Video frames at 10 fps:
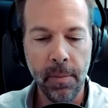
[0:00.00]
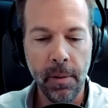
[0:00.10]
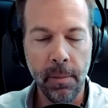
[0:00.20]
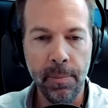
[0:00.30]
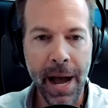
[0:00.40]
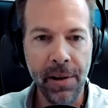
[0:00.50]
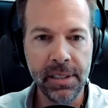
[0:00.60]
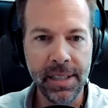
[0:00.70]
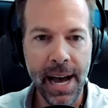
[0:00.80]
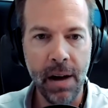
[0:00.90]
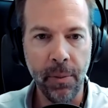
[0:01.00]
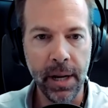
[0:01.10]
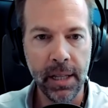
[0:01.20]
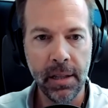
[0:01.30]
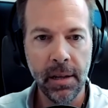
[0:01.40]
balance that
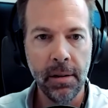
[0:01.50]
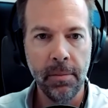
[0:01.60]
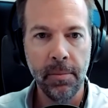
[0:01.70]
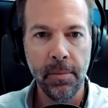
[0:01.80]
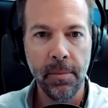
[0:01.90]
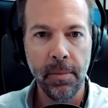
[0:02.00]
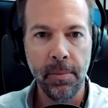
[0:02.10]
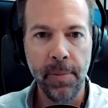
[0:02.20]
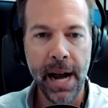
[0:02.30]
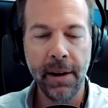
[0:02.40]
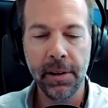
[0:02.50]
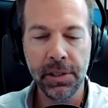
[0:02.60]
with background